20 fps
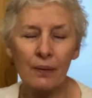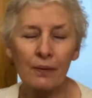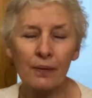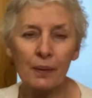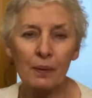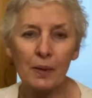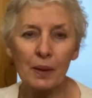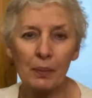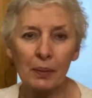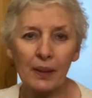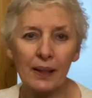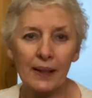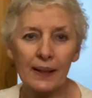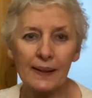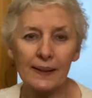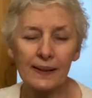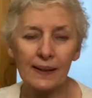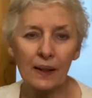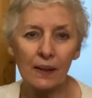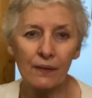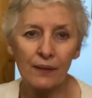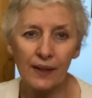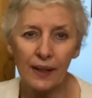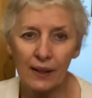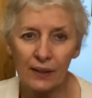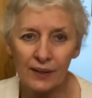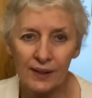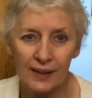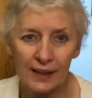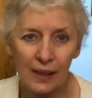from the place of the
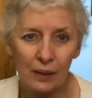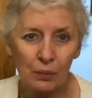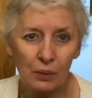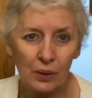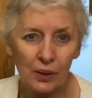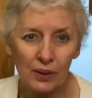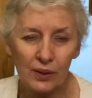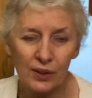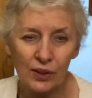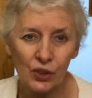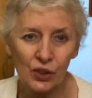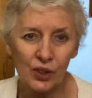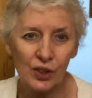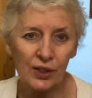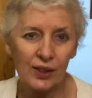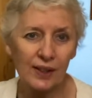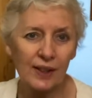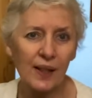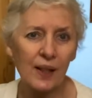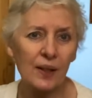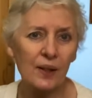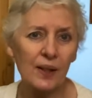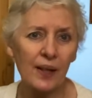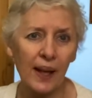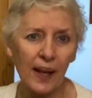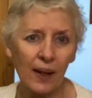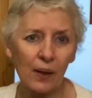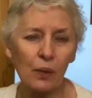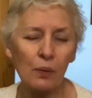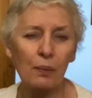outside world is just there to
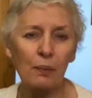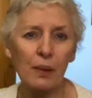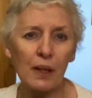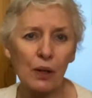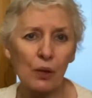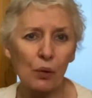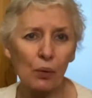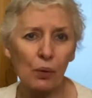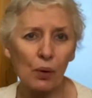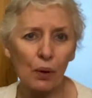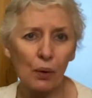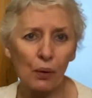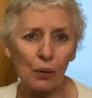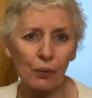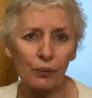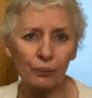help me grow.